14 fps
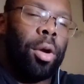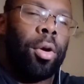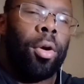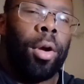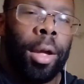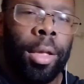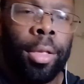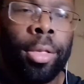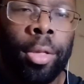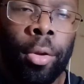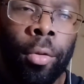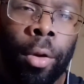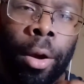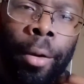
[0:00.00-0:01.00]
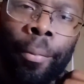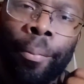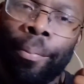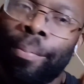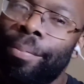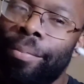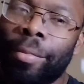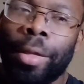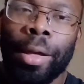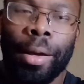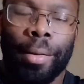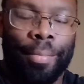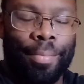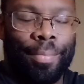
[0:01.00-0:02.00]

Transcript: Alright, so um yeah.